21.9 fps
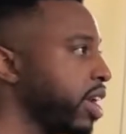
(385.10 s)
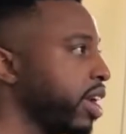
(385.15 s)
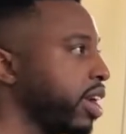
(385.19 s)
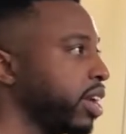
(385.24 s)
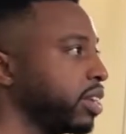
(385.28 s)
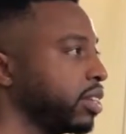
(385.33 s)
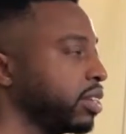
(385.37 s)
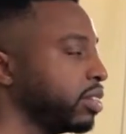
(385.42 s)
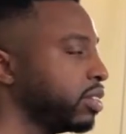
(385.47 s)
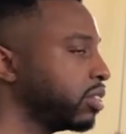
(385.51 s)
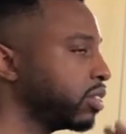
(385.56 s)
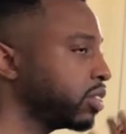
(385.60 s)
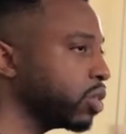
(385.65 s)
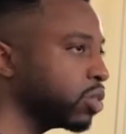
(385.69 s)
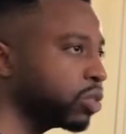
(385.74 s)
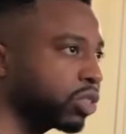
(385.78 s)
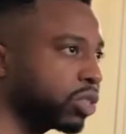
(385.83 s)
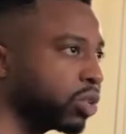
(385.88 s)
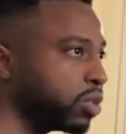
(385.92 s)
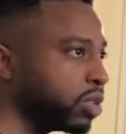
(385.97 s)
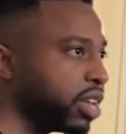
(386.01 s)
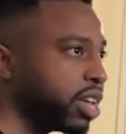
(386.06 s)
You had
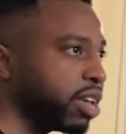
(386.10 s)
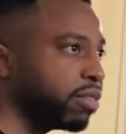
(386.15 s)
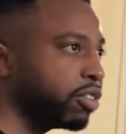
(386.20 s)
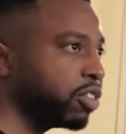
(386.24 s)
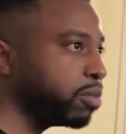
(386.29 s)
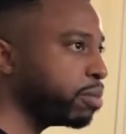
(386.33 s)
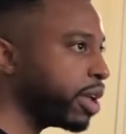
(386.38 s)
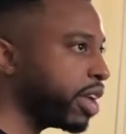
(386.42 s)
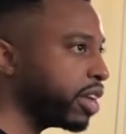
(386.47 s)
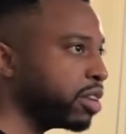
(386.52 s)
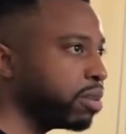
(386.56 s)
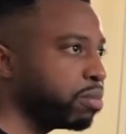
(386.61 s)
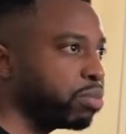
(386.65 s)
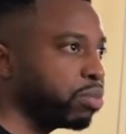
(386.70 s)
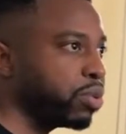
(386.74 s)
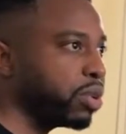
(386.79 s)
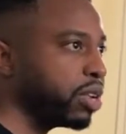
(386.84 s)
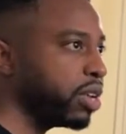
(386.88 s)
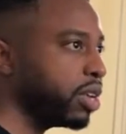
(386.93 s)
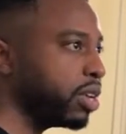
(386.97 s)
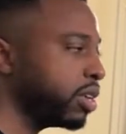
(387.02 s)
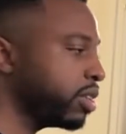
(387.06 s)
So Def, Jermaine
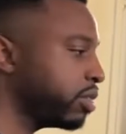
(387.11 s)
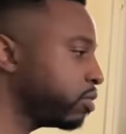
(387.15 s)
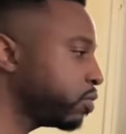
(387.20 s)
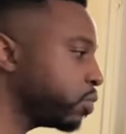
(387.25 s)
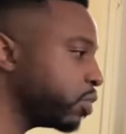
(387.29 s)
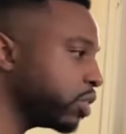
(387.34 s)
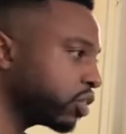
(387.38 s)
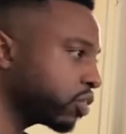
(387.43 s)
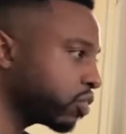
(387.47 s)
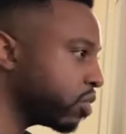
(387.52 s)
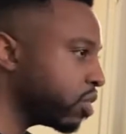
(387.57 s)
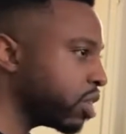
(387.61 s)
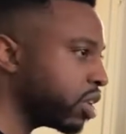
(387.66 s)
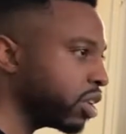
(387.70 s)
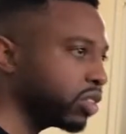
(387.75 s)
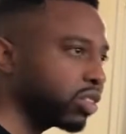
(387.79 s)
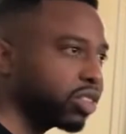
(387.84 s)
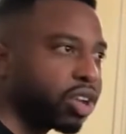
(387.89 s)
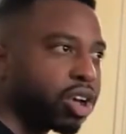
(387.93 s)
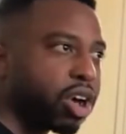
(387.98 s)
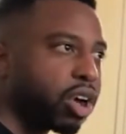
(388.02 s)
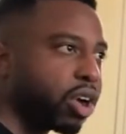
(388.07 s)
Dupri, Criss
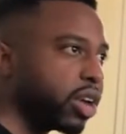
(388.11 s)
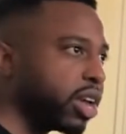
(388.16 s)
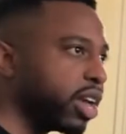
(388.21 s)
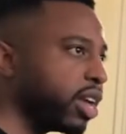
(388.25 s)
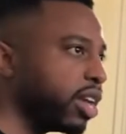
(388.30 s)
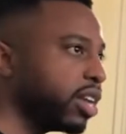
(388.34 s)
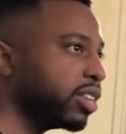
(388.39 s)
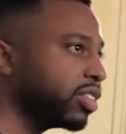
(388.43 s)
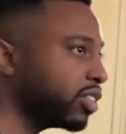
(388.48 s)
Cross, all that.